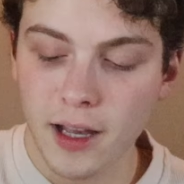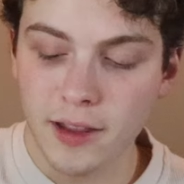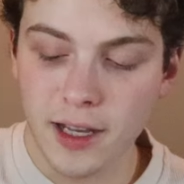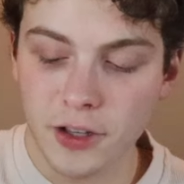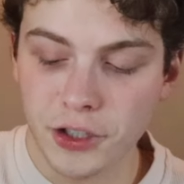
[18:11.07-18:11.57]

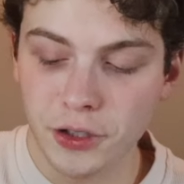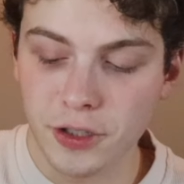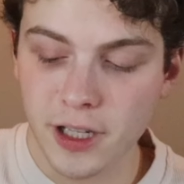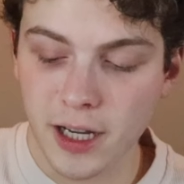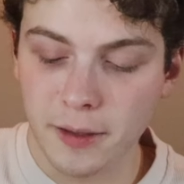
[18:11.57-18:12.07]
the other 2
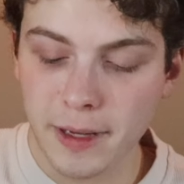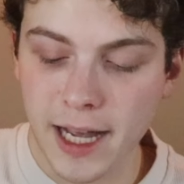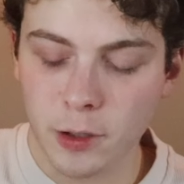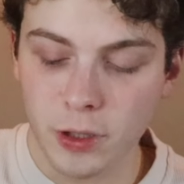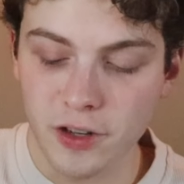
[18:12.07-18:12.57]
stuck in
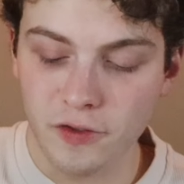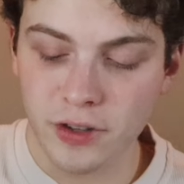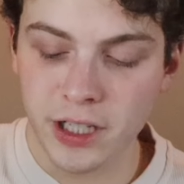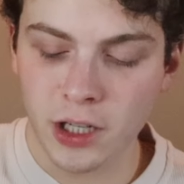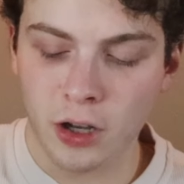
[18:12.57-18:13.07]
back where you
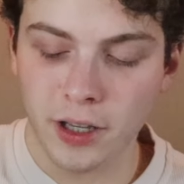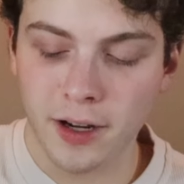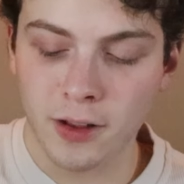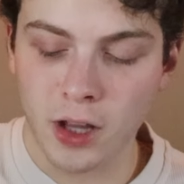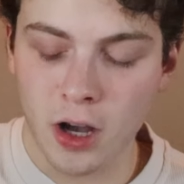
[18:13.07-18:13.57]
freeze all
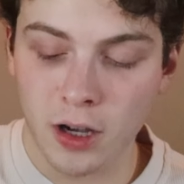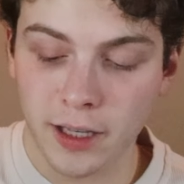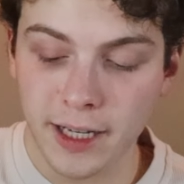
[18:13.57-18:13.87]
year long,